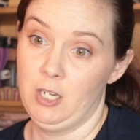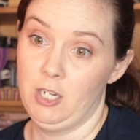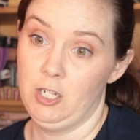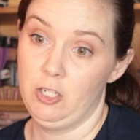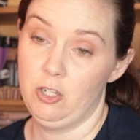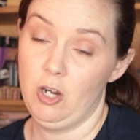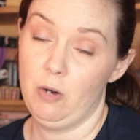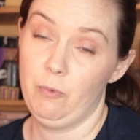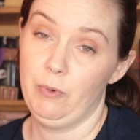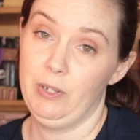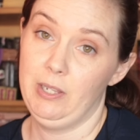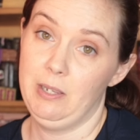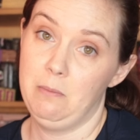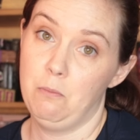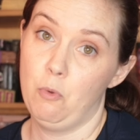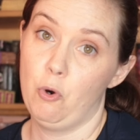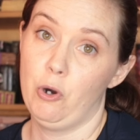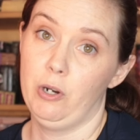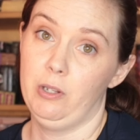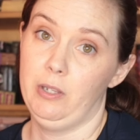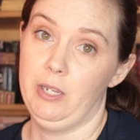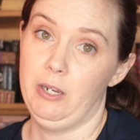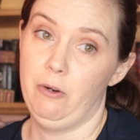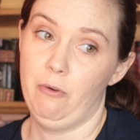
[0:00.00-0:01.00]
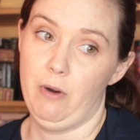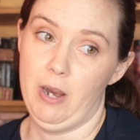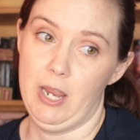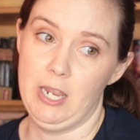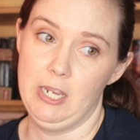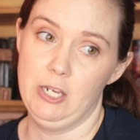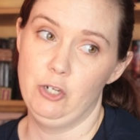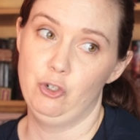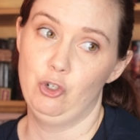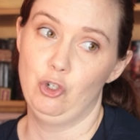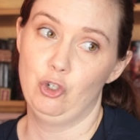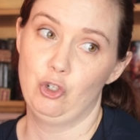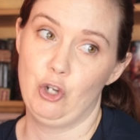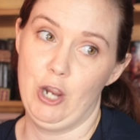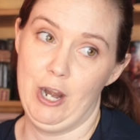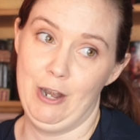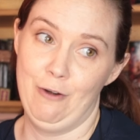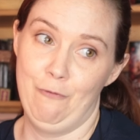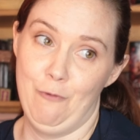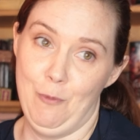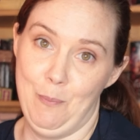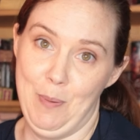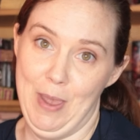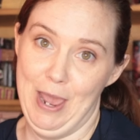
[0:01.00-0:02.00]
he's not really morally gray. He's just
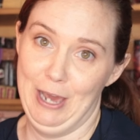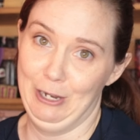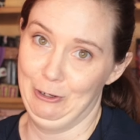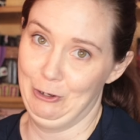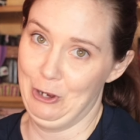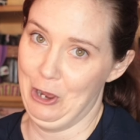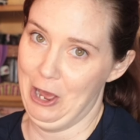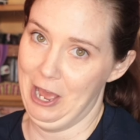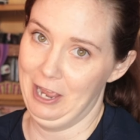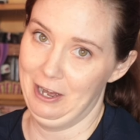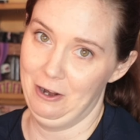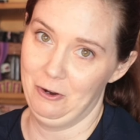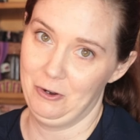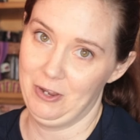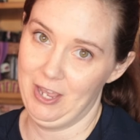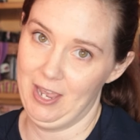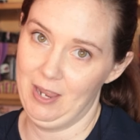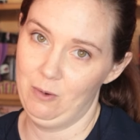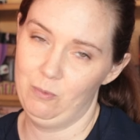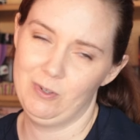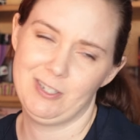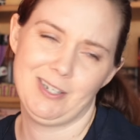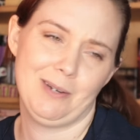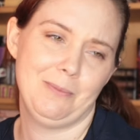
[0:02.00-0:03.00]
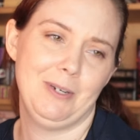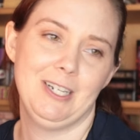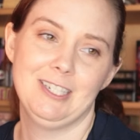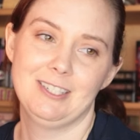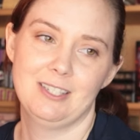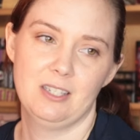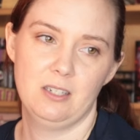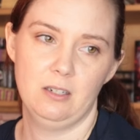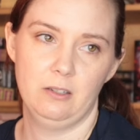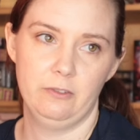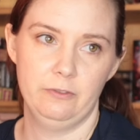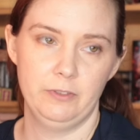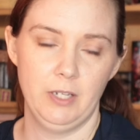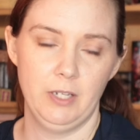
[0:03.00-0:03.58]
kind of a bad guy, okay? Which I mean is still